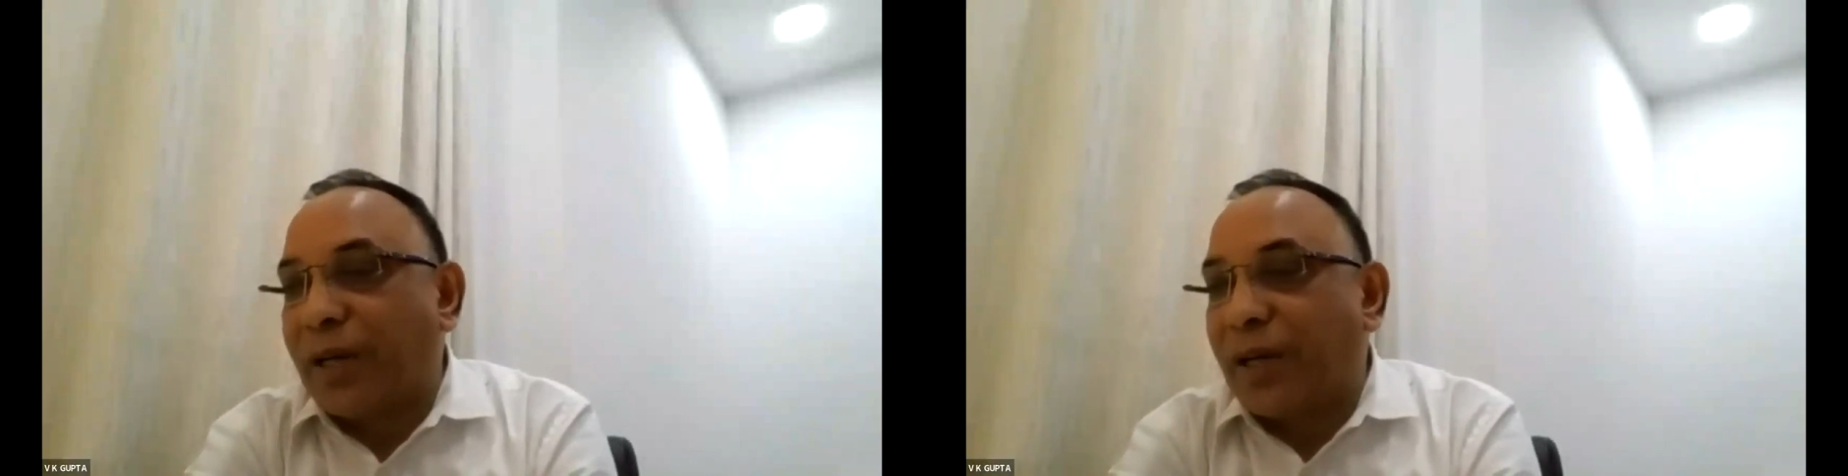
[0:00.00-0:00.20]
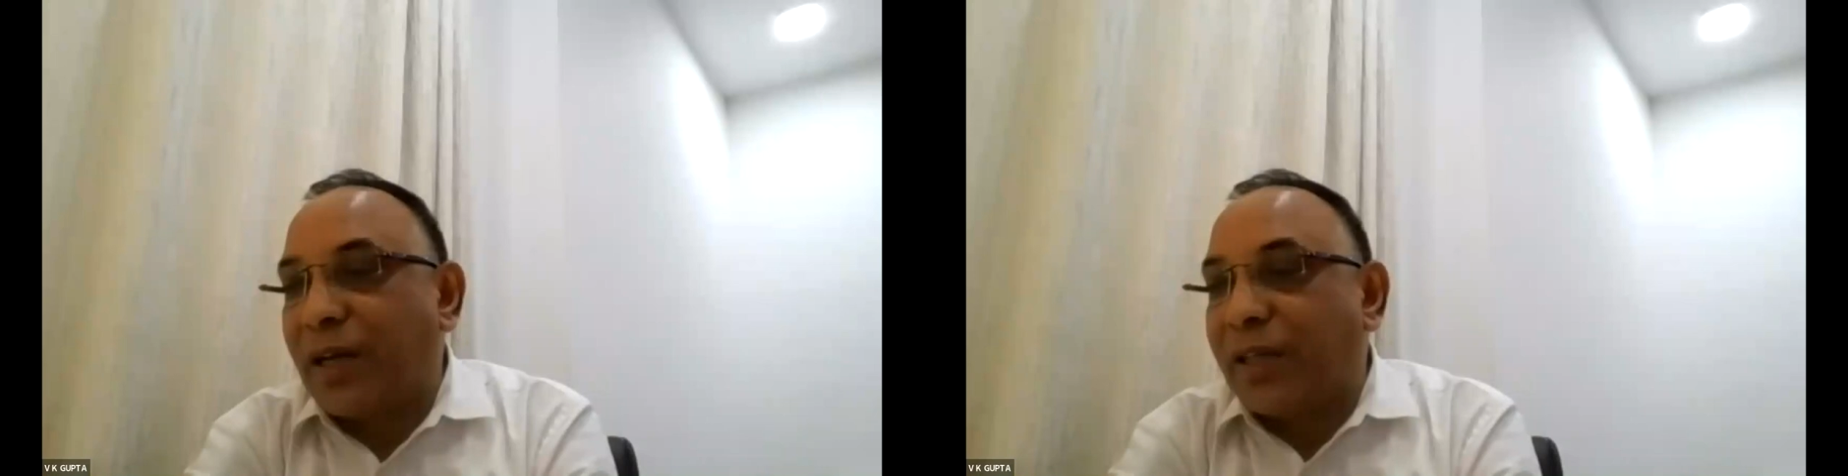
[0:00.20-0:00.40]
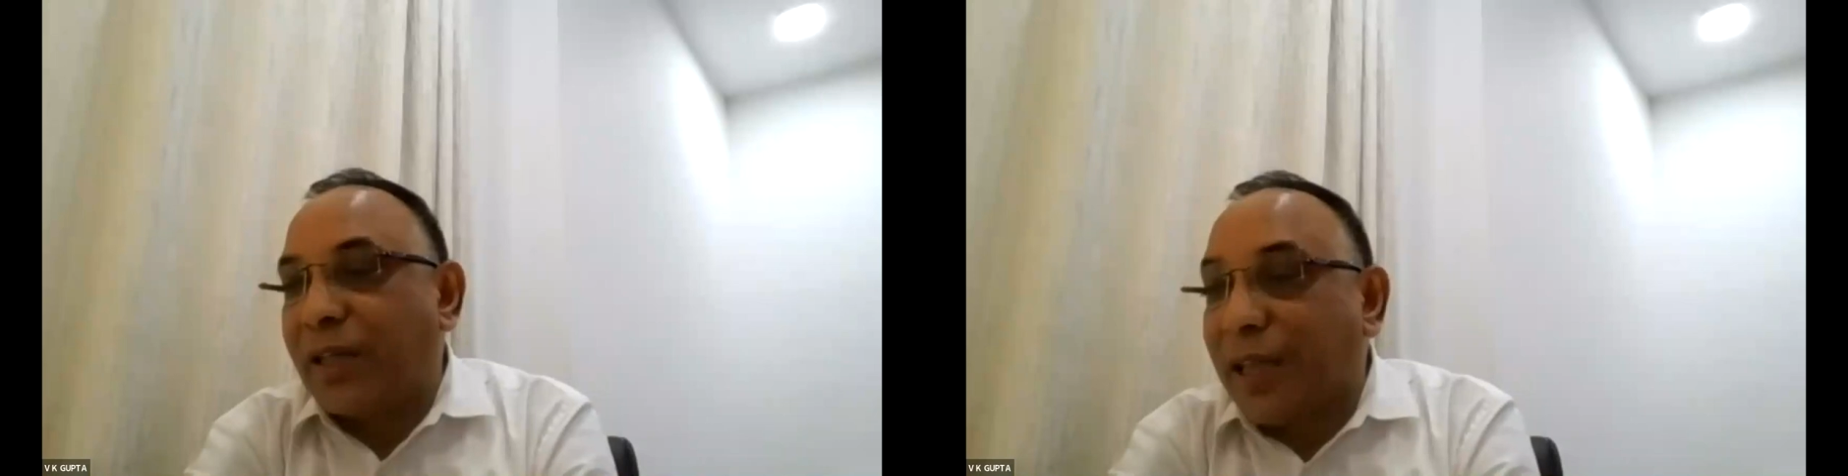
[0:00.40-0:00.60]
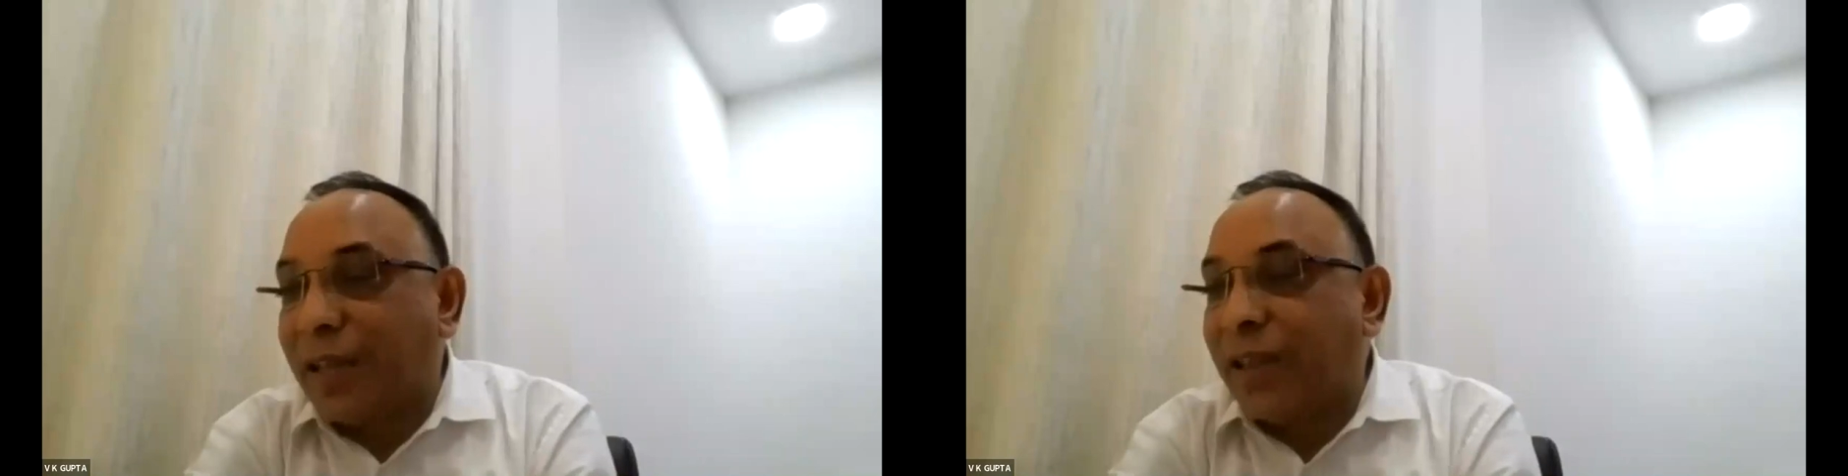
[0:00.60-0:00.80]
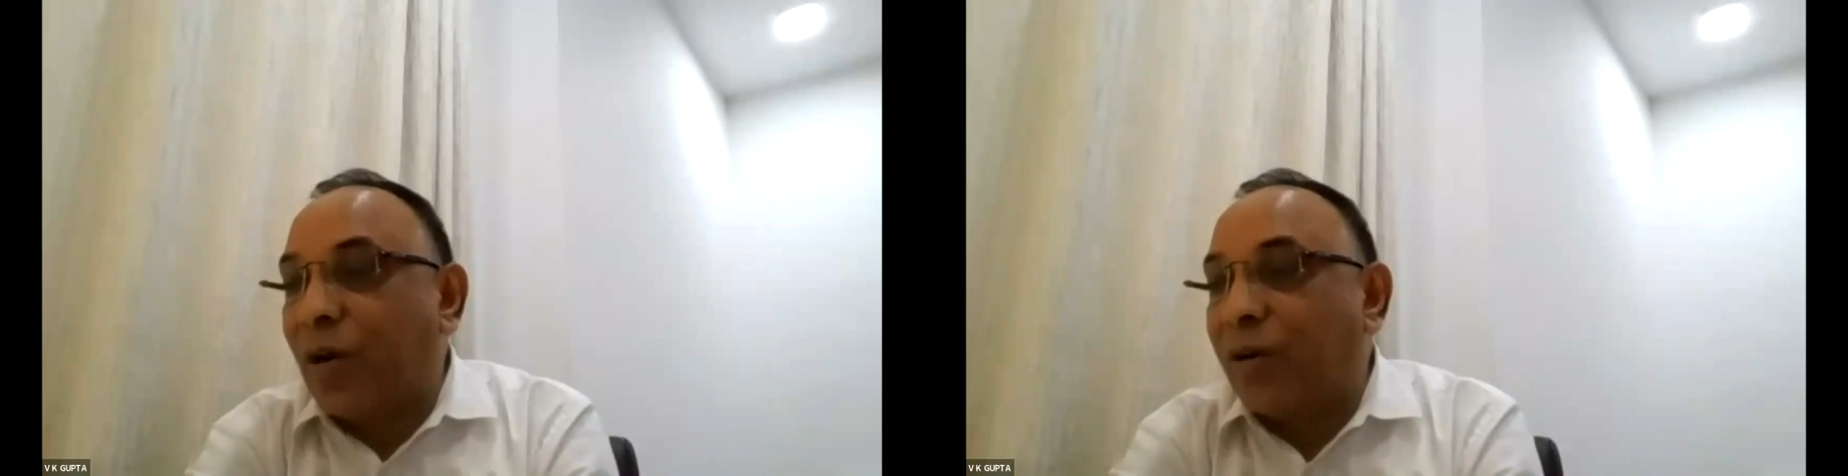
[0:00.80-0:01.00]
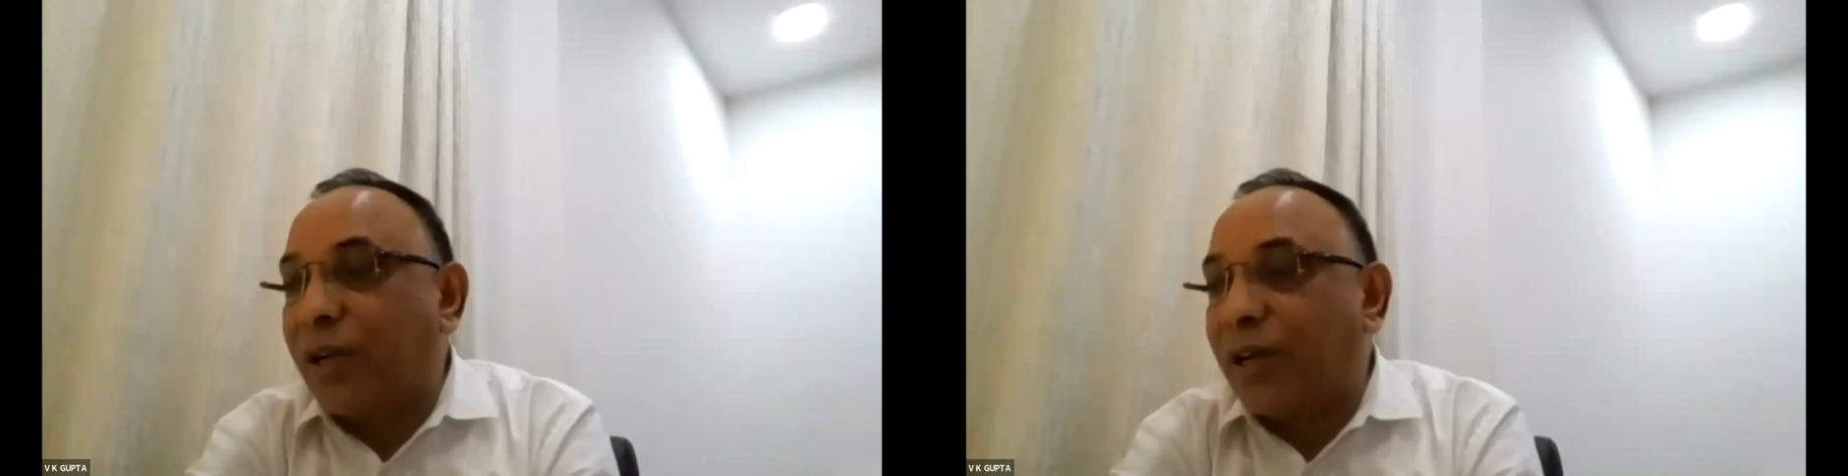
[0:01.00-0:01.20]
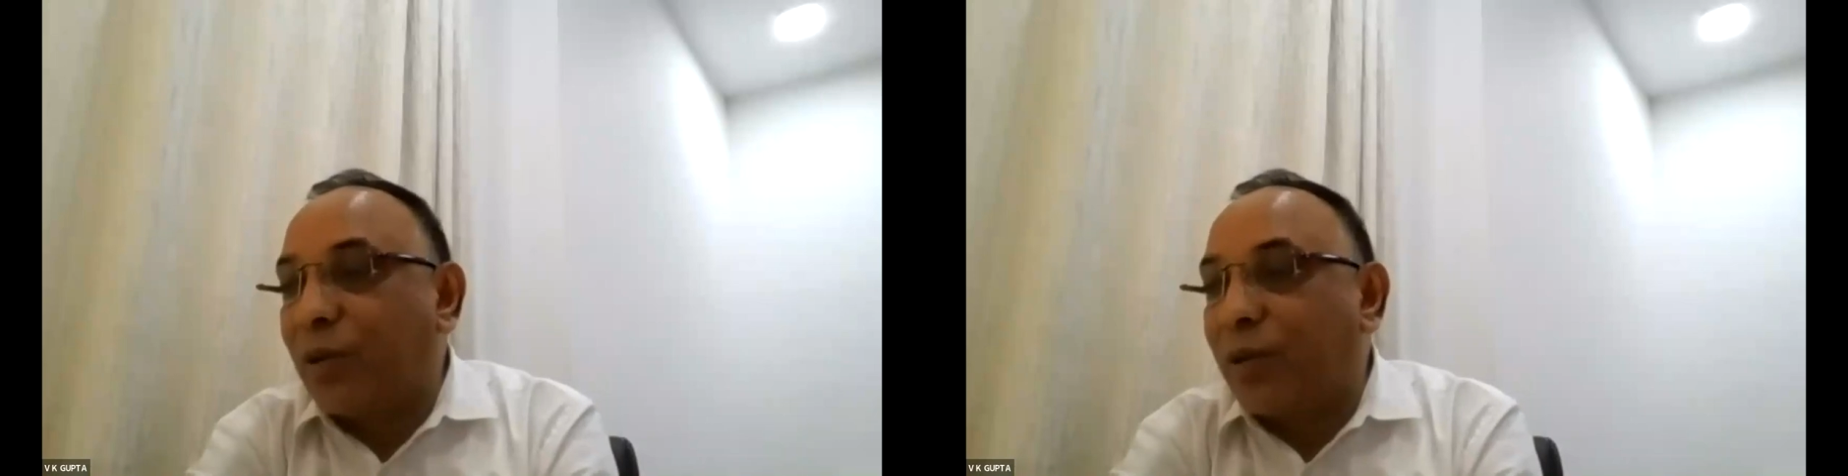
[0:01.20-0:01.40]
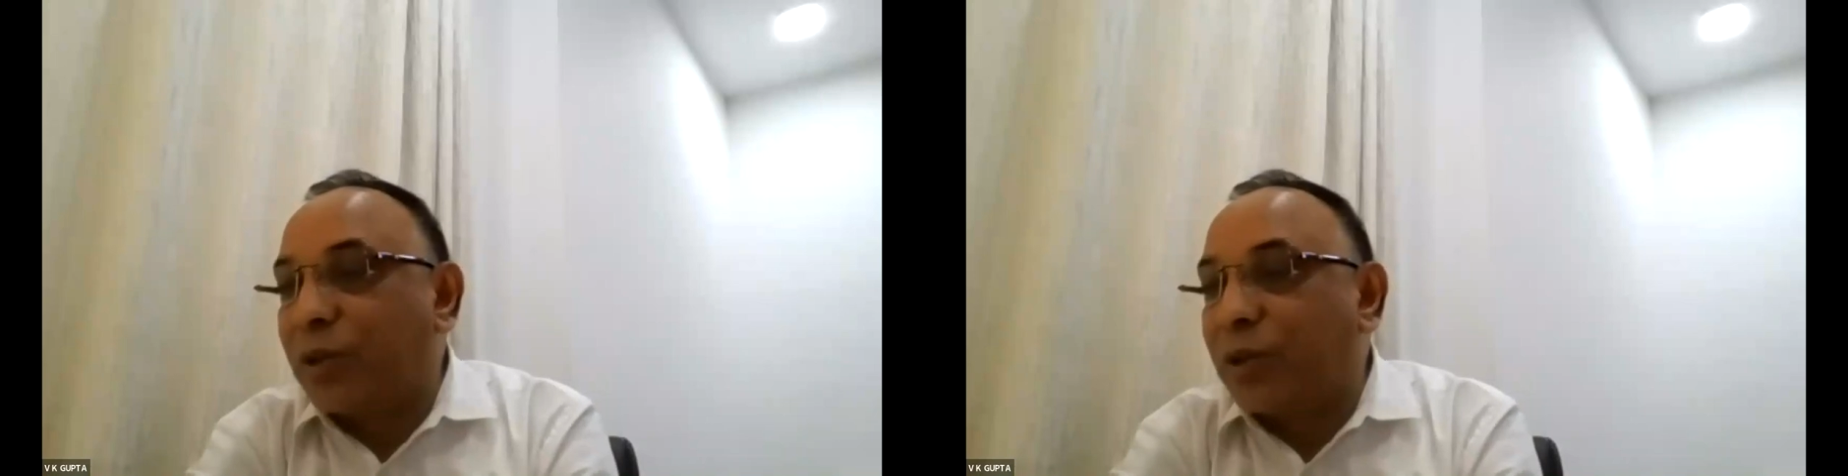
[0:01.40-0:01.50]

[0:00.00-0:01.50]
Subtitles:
debtor other than the ordinary